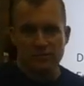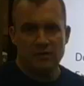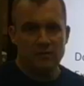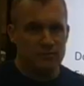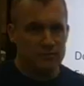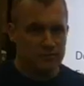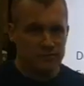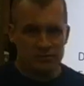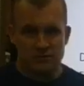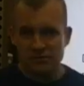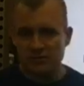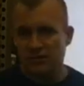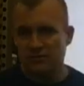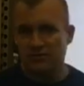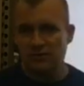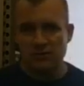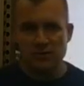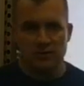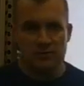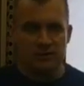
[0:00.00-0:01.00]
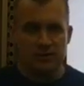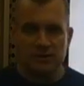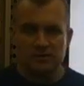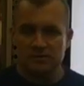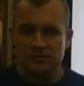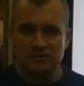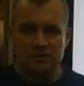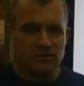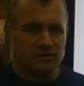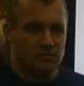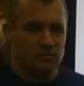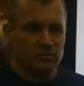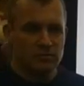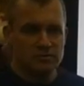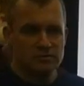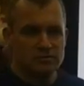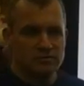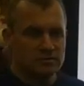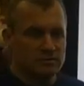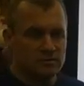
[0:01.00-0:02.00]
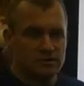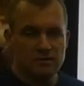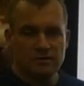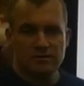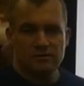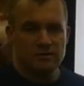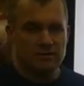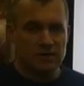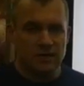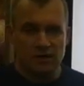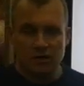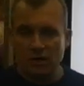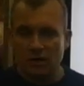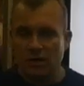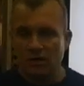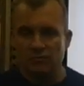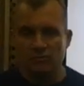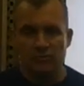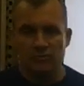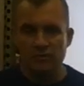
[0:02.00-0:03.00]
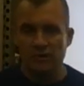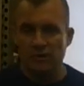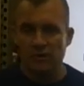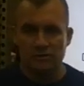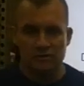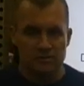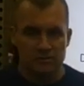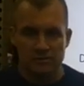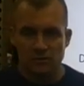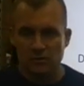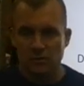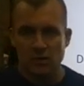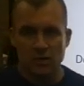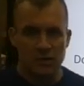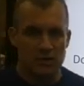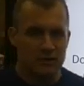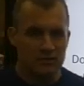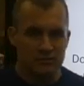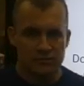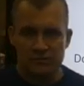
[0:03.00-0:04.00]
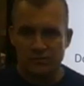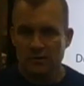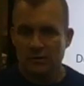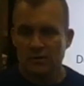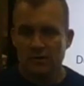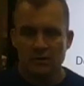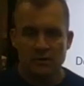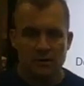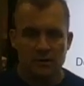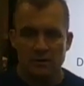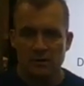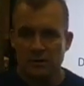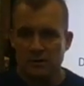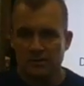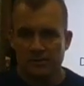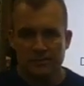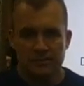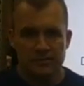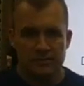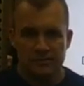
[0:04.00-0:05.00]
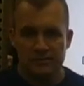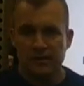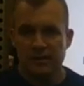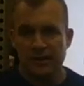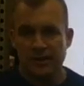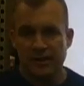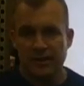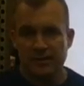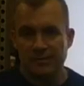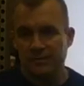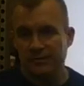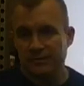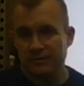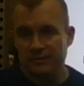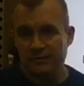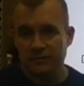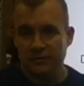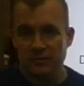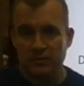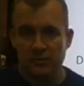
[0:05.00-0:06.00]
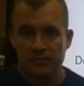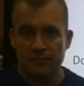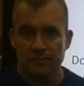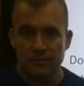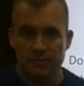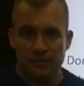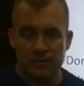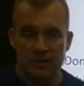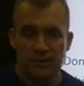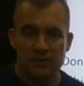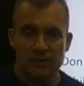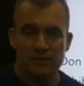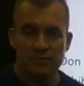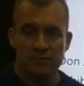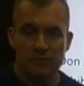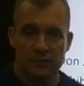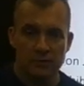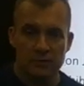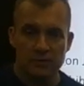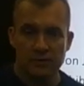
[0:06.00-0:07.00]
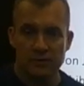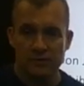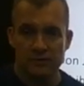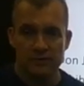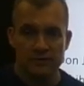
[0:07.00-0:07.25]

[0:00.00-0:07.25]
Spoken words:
Everyone's going to check for emails. Everyone's get a call from the husband, the wife. It's going to happen. So it is what it is.